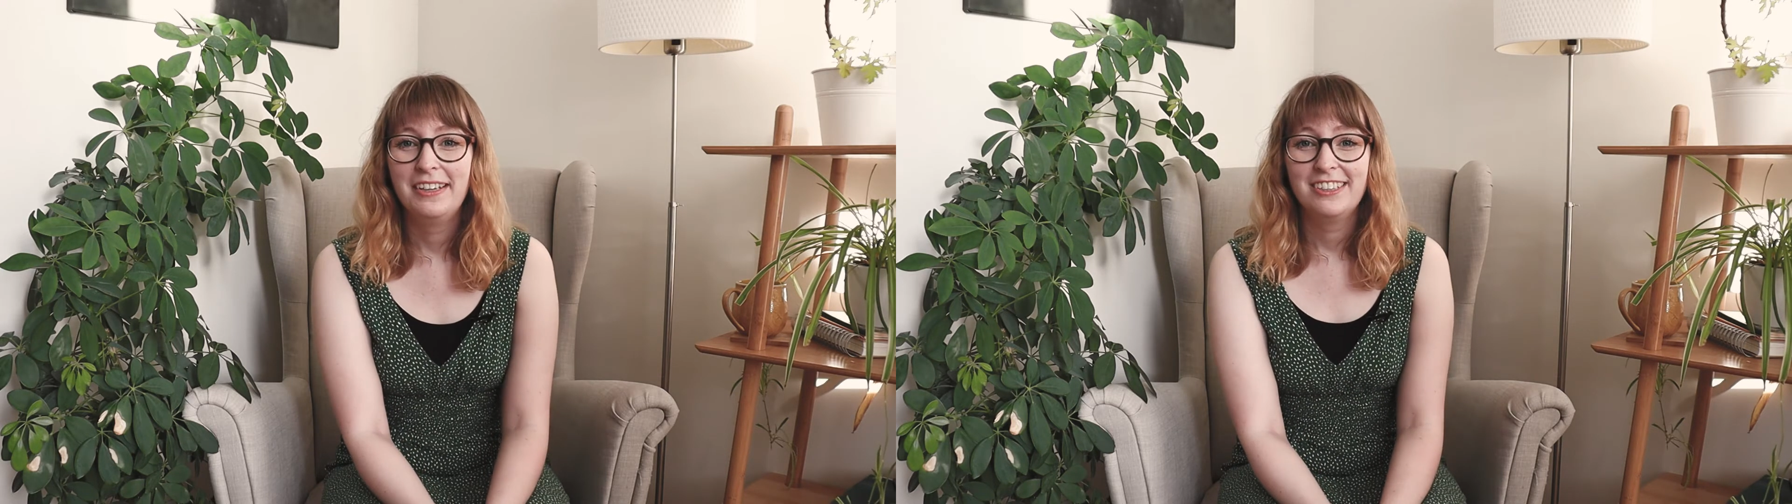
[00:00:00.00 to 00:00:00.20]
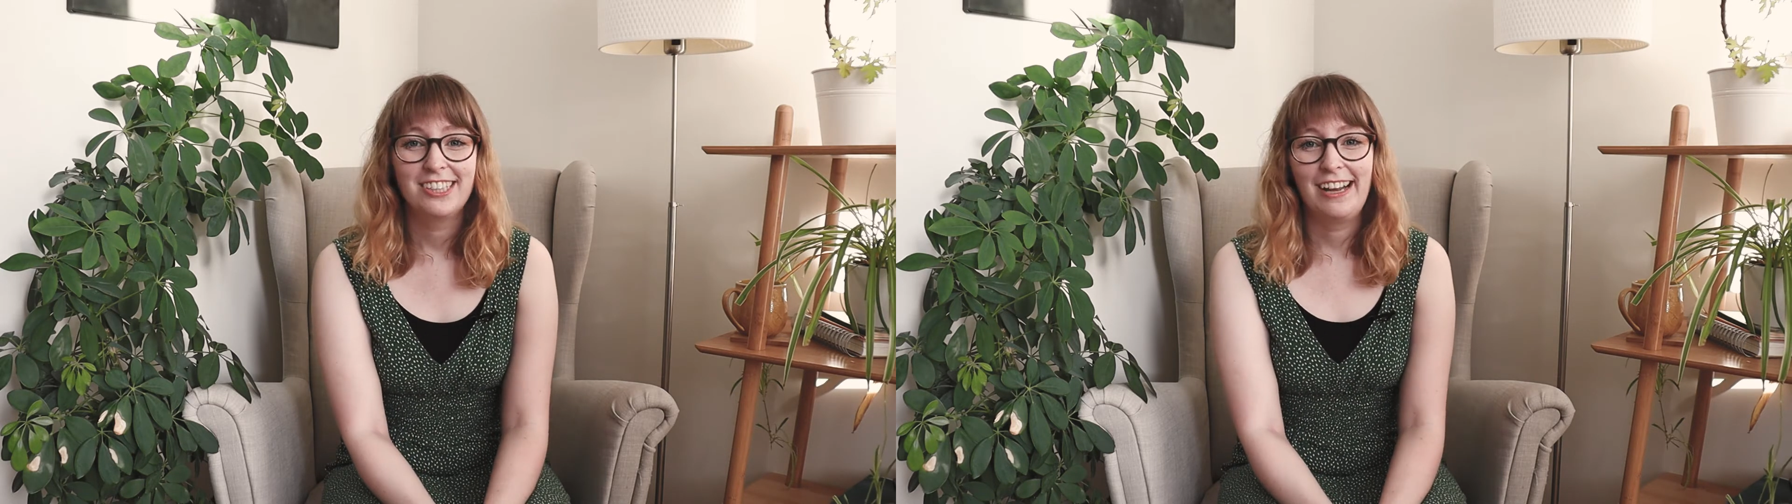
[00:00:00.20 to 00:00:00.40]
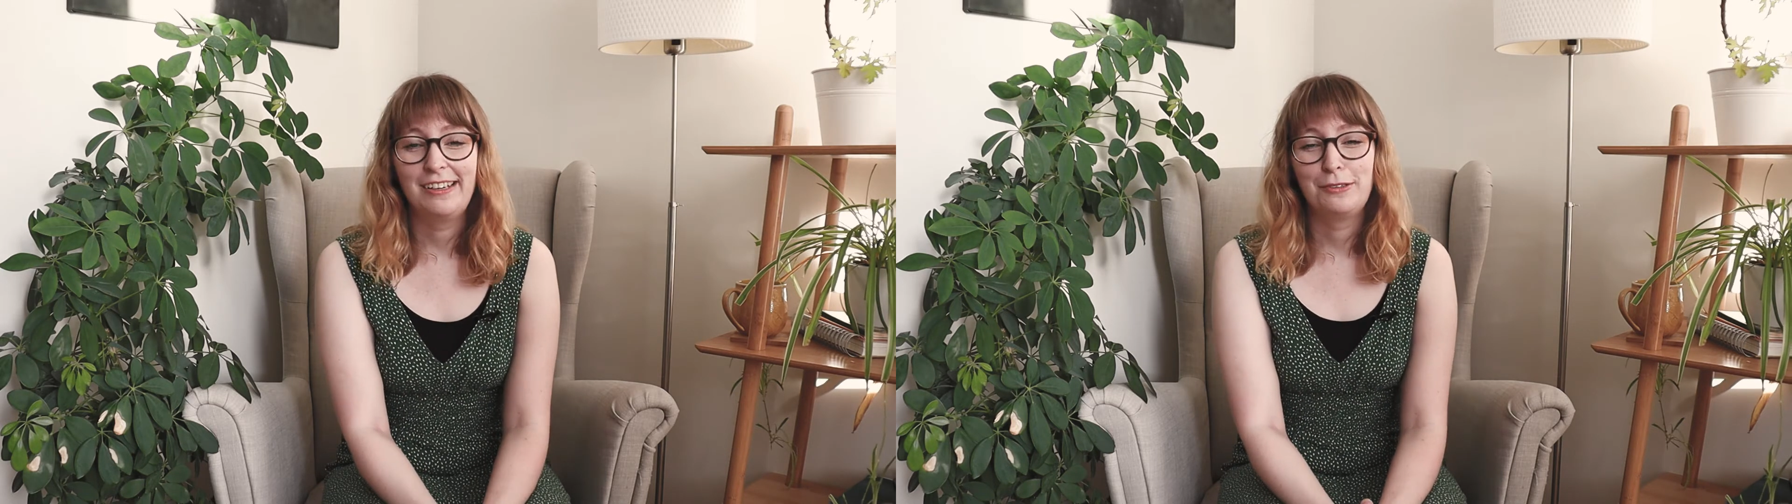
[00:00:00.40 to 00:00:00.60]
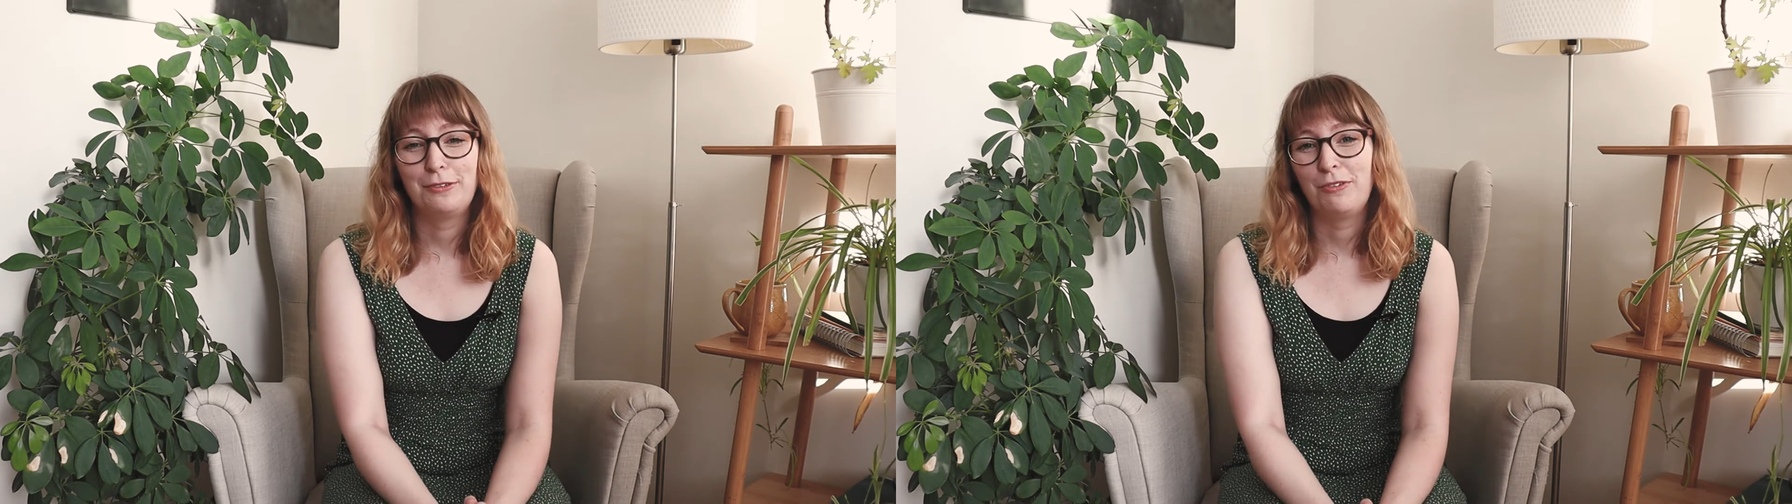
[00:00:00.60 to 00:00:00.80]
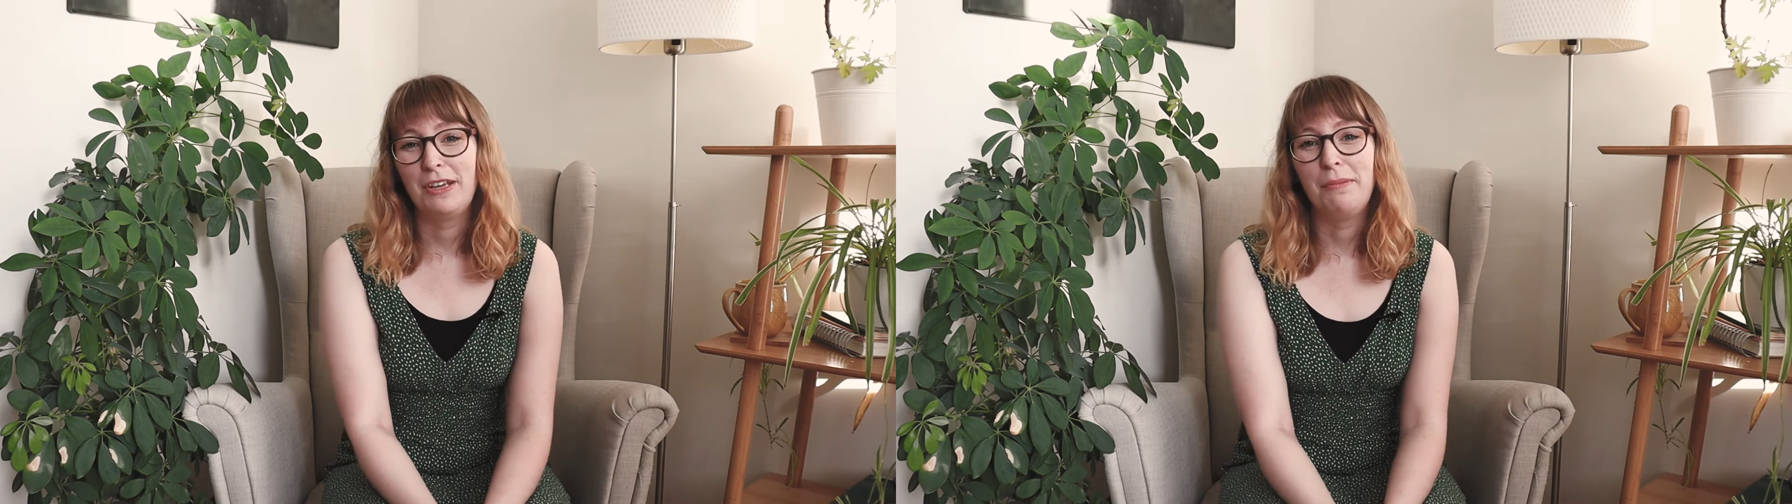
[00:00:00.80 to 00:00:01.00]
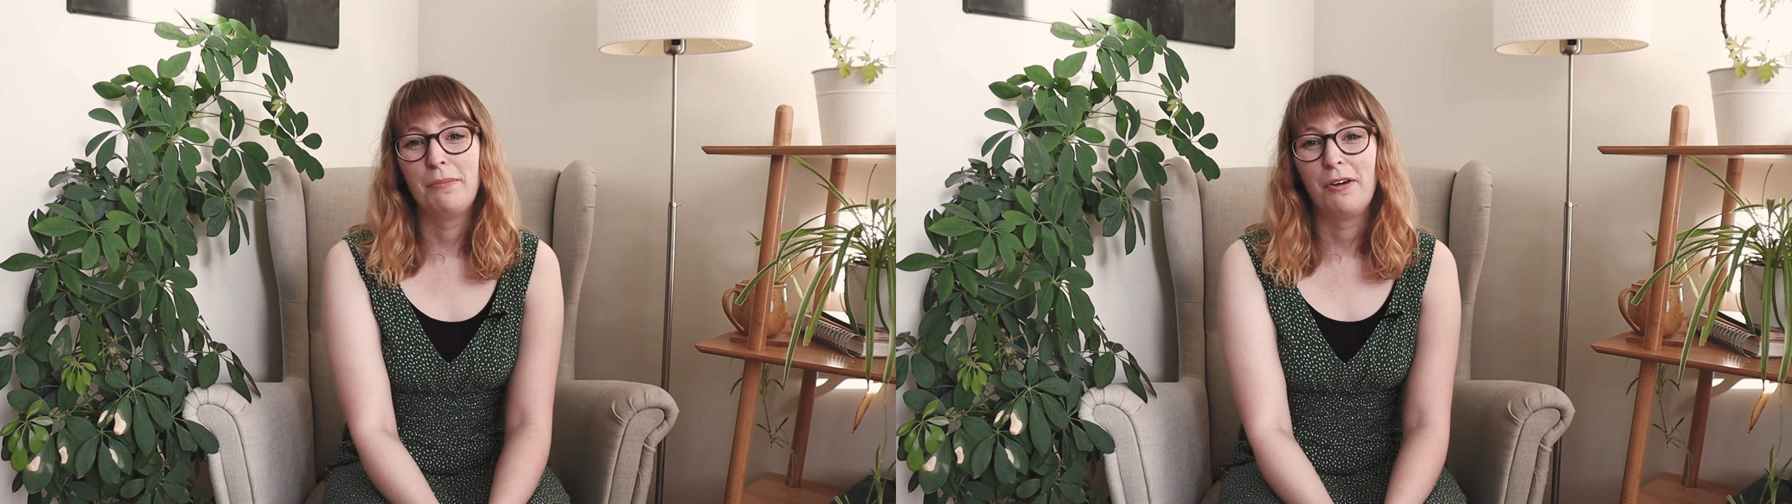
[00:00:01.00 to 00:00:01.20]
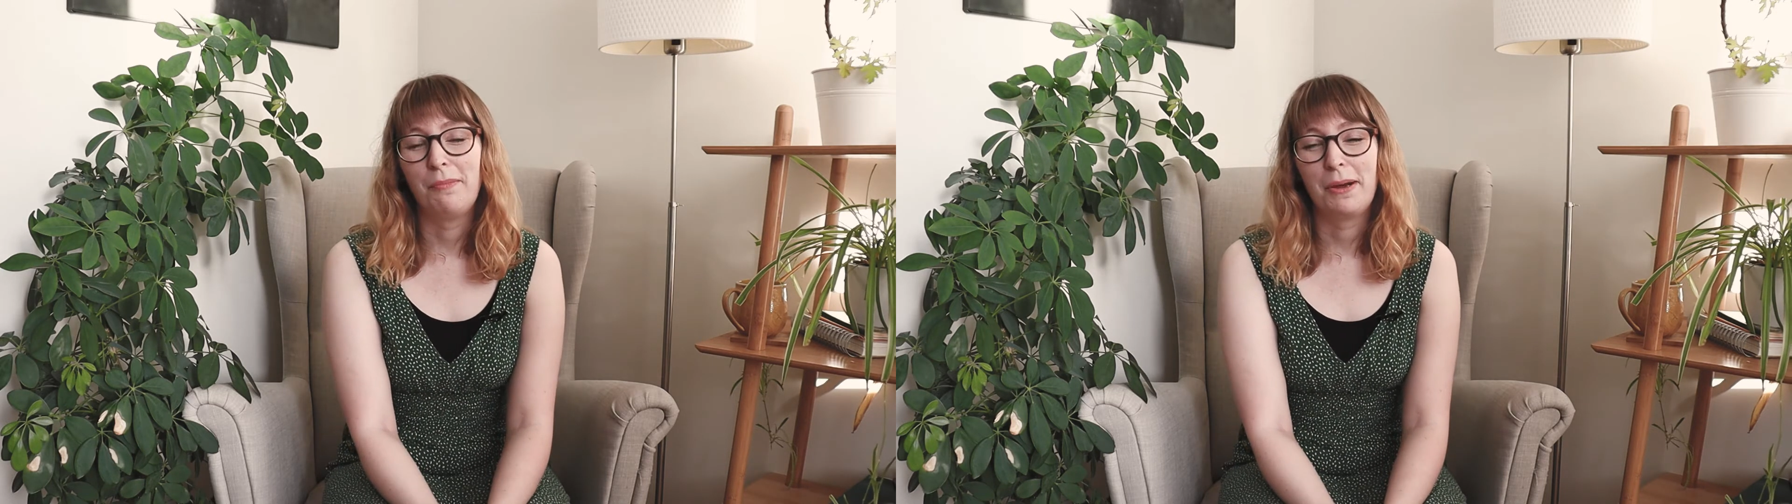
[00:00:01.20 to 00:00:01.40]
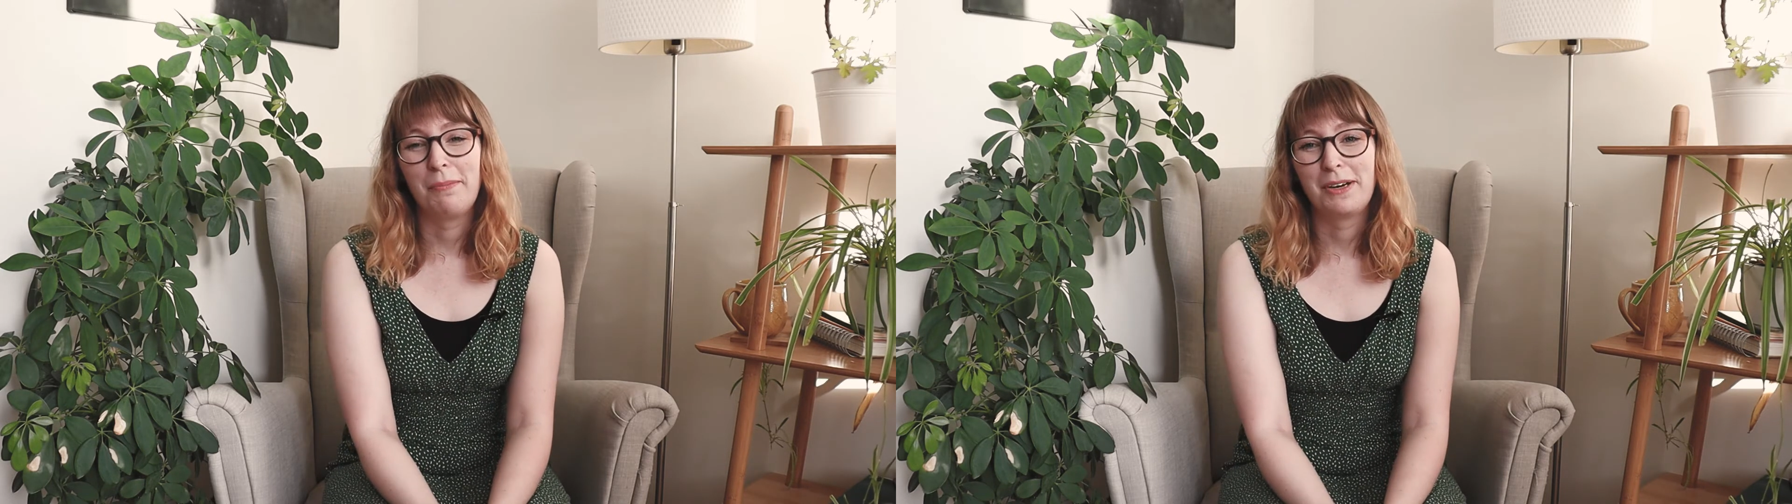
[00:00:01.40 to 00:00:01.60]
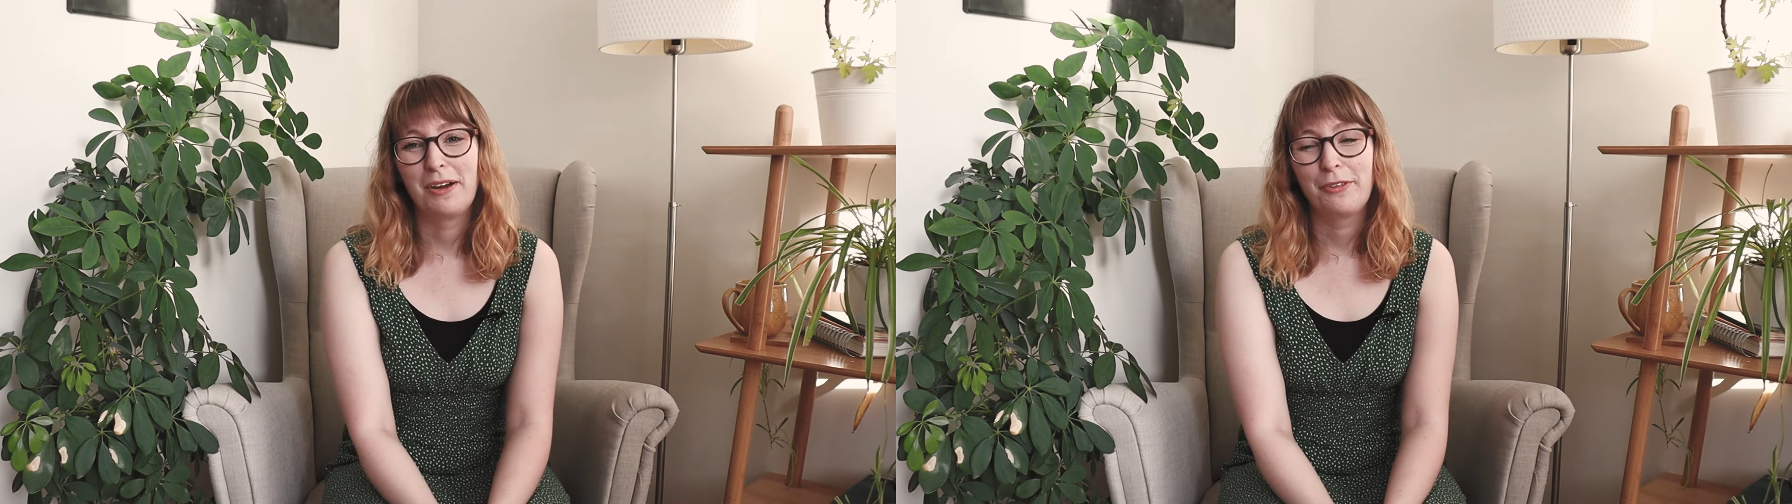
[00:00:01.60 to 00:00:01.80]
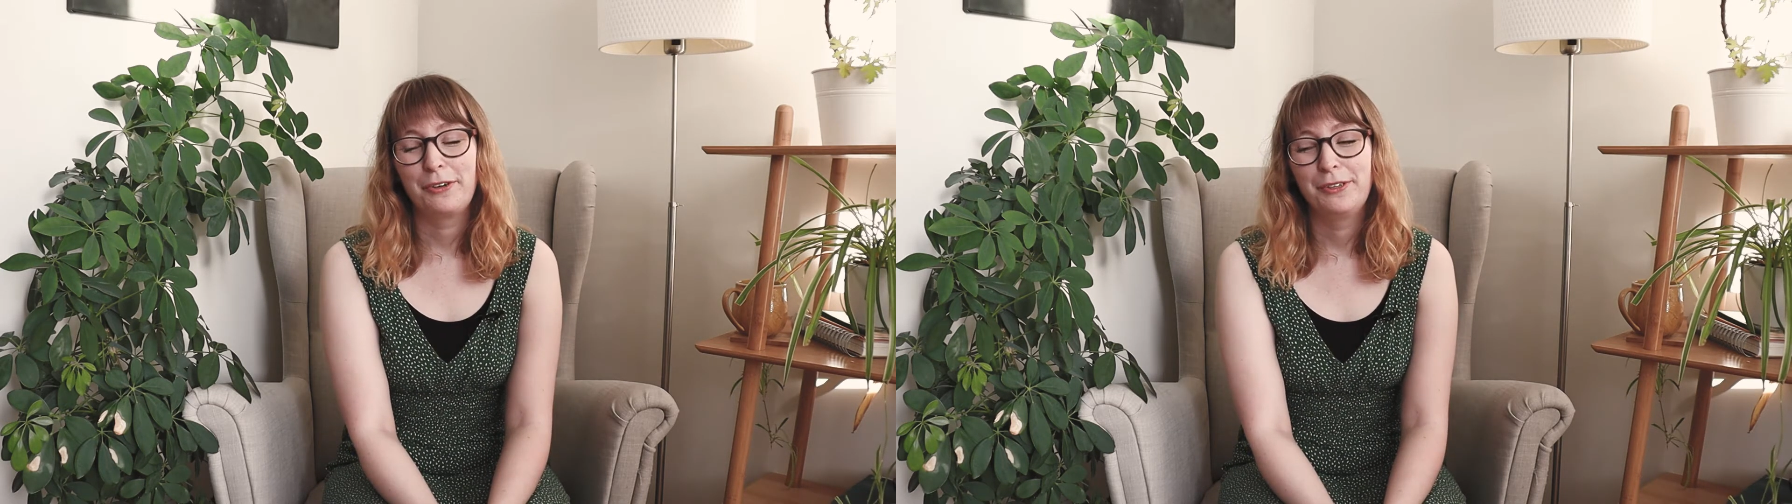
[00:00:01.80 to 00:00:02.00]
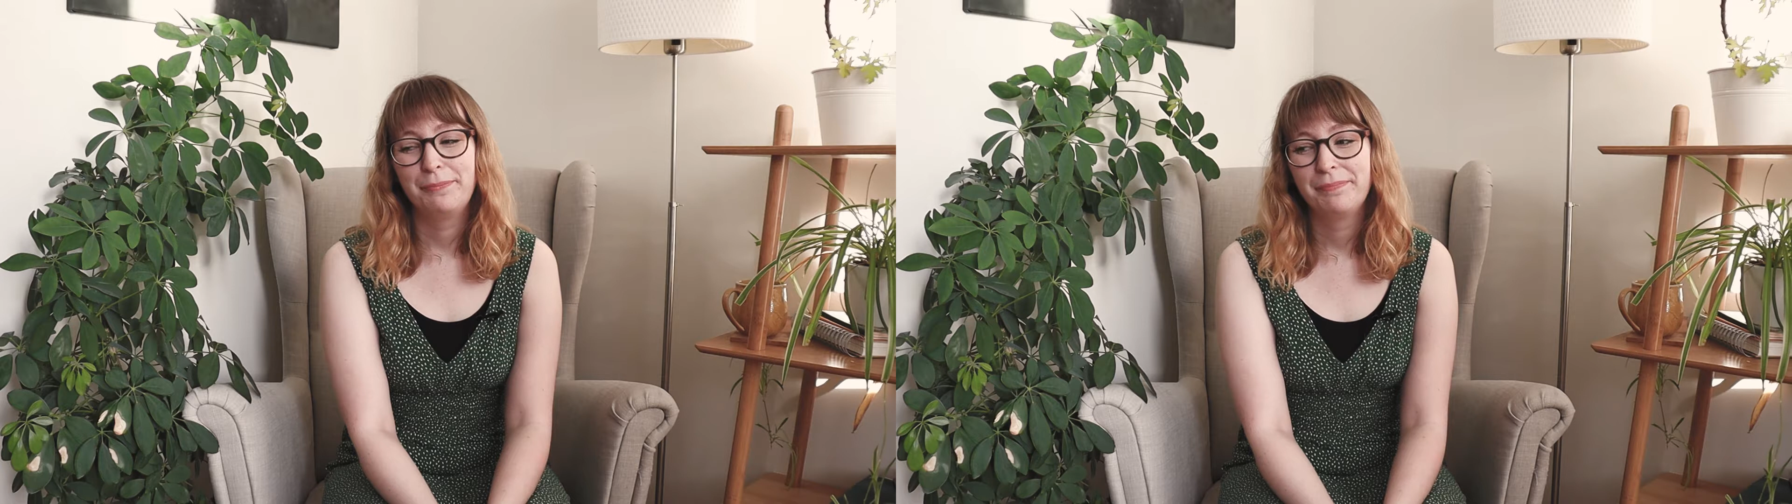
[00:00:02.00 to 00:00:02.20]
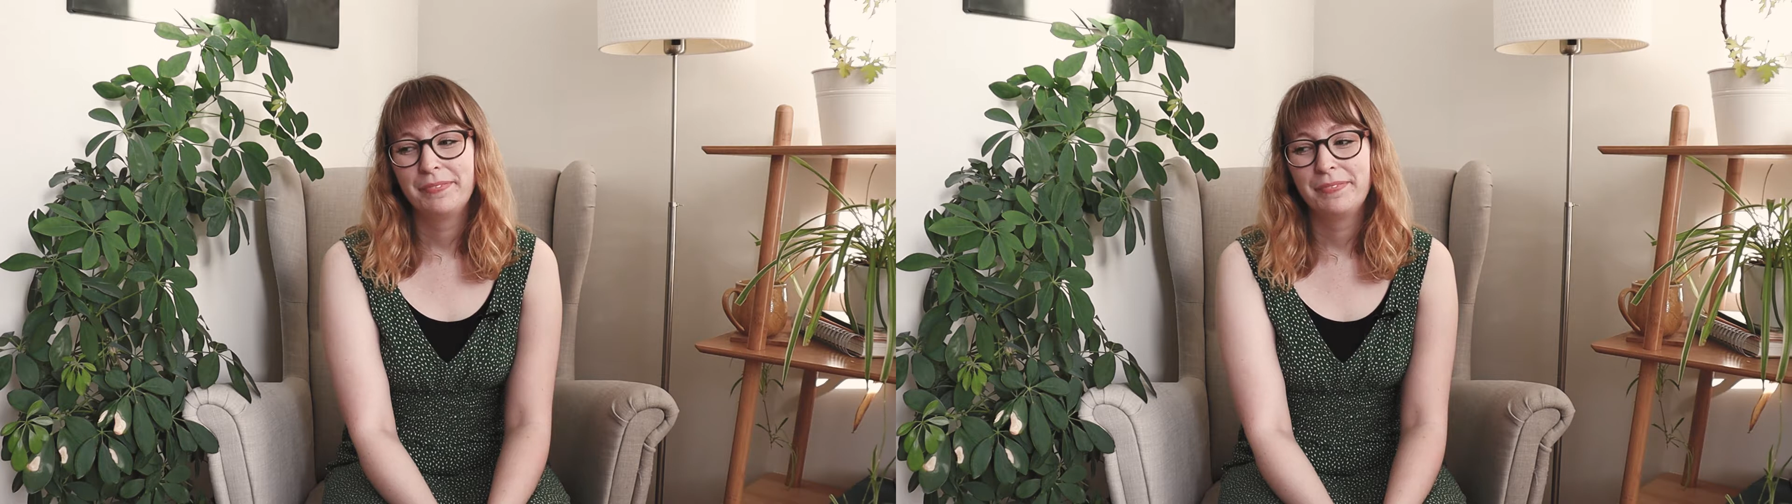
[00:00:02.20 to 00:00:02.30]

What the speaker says: childhood dream of becoming an author.